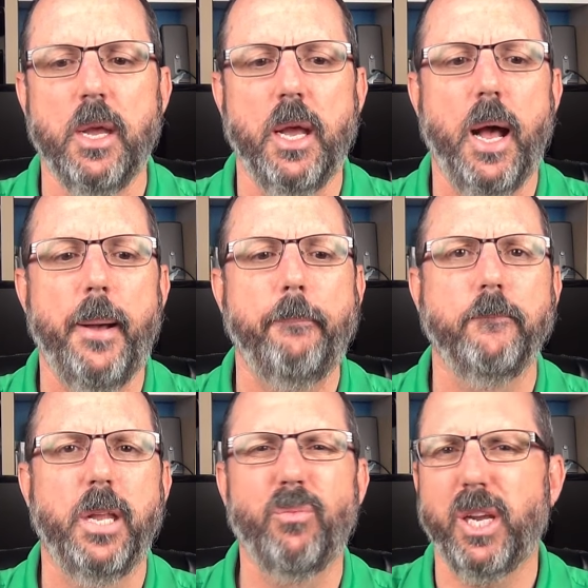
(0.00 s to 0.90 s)
Um,
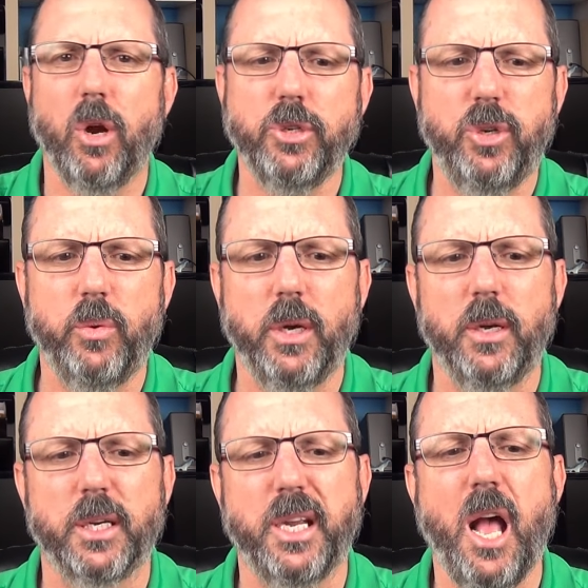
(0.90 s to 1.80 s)
in regard to a,
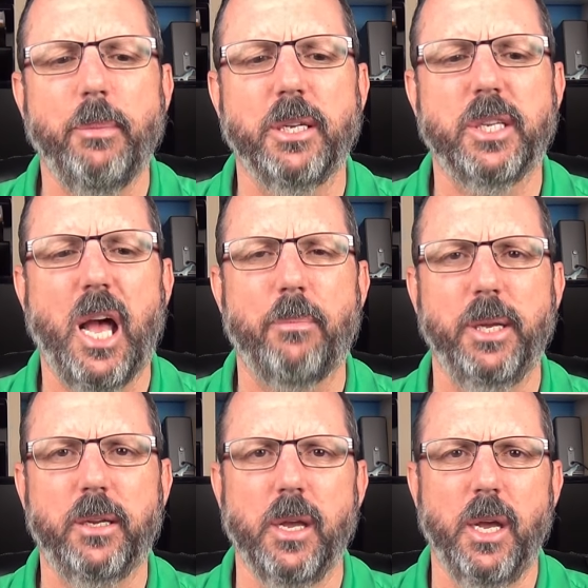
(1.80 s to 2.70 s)
a comment
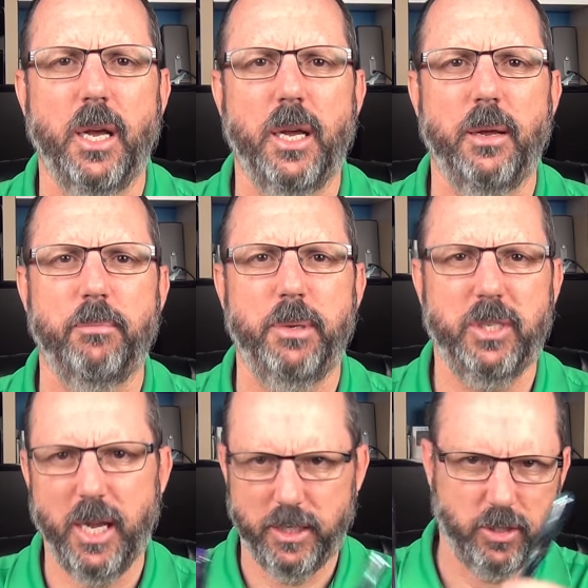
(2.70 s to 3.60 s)
topic, uh,
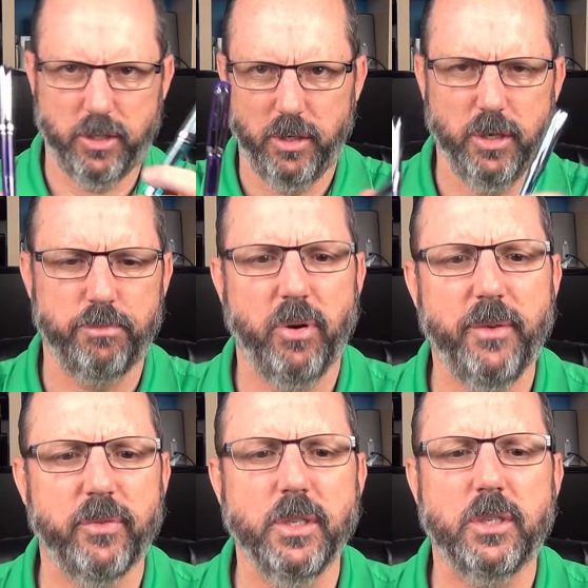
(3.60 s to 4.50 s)
besides your
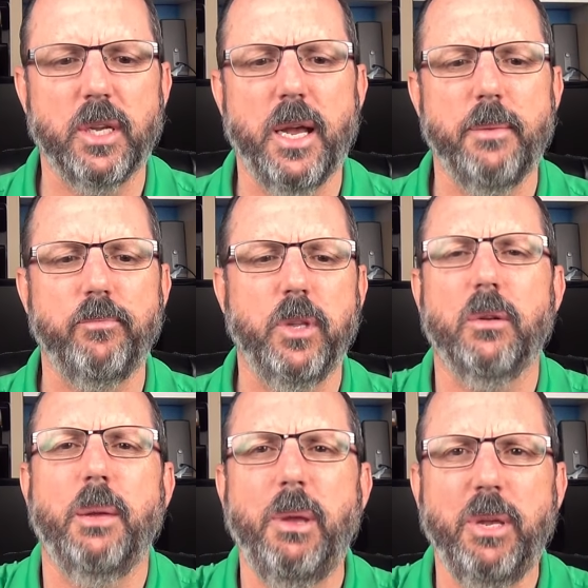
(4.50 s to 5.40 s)
preference, um, you
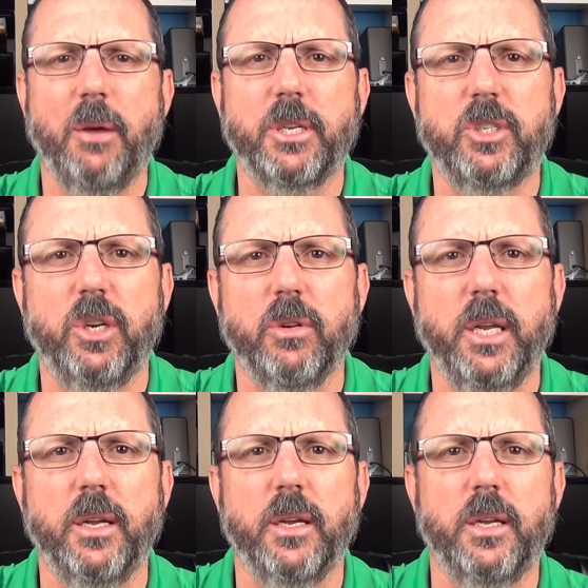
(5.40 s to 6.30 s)
know, maybe how about
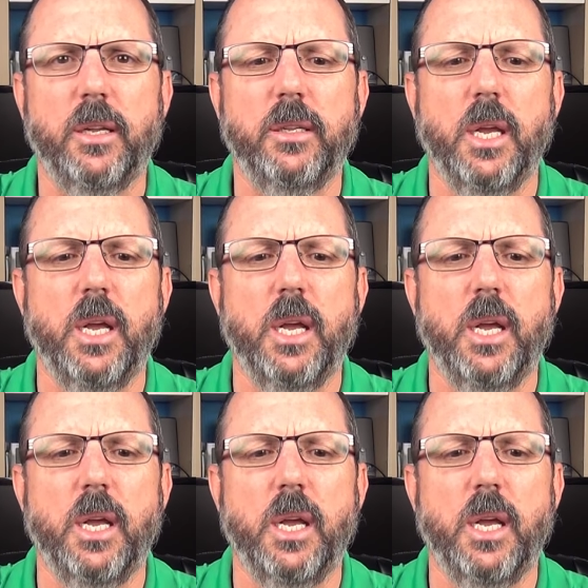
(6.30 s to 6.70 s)
sharing a,